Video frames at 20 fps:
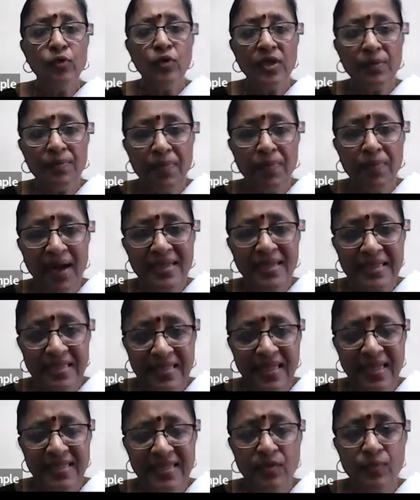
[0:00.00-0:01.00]
who
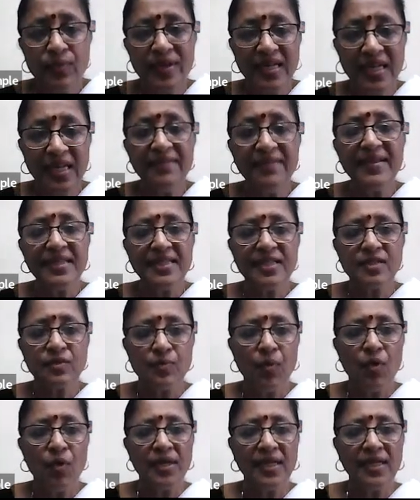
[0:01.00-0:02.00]
departs thus when leaving this
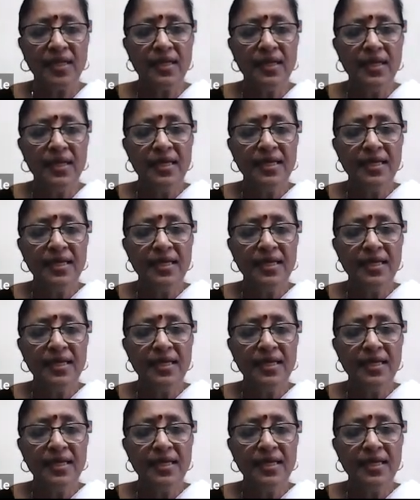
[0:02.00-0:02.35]
body,